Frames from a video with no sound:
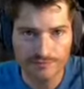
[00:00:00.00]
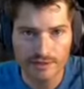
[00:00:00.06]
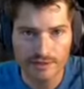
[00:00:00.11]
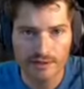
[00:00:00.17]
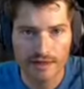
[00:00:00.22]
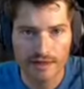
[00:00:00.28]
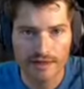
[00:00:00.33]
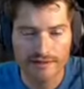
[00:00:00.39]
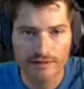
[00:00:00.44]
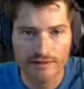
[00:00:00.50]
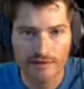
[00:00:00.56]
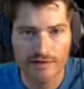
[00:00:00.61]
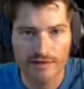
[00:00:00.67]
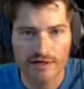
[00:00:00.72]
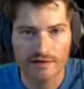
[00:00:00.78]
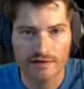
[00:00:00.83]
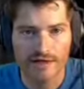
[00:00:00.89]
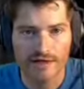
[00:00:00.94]
I still
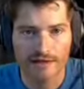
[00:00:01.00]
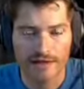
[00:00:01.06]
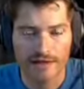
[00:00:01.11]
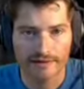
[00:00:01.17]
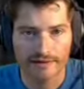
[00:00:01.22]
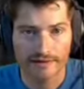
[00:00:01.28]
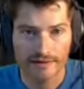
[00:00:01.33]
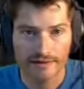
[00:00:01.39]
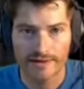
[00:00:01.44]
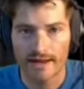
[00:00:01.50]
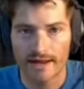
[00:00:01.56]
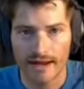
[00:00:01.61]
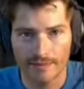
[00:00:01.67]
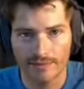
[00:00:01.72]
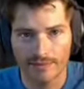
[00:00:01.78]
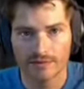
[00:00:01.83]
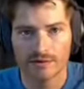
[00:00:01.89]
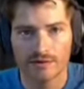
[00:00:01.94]
think of it like this
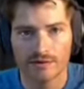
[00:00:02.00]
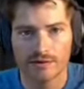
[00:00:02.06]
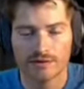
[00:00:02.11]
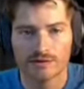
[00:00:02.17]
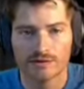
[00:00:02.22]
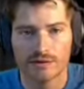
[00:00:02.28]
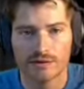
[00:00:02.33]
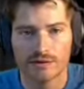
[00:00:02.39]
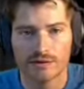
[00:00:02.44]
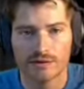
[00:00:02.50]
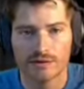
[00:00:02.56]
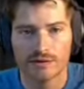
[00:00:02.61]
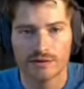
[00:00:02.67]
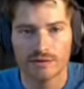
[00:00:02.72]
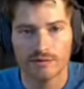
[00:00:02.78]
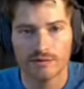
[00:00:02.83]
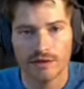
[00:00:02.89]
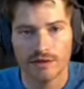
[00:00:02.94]
gap.
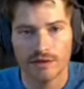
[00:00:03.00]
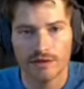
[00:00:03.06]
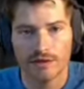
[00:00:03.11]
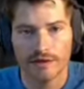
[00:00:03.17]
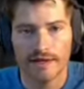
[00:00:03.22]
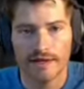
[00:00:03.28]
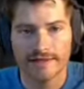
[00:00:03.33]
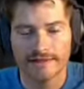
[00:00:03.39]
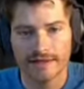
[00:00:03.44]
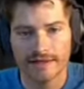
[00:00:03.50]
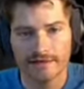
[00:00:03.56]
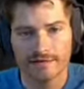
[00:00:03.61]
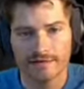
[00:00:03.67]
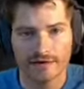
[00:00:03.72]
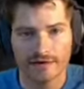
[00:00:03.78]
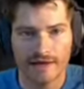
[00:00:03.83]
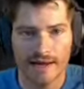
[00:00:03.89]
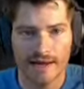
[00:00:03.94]
So instead of
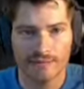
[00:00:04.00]
a gap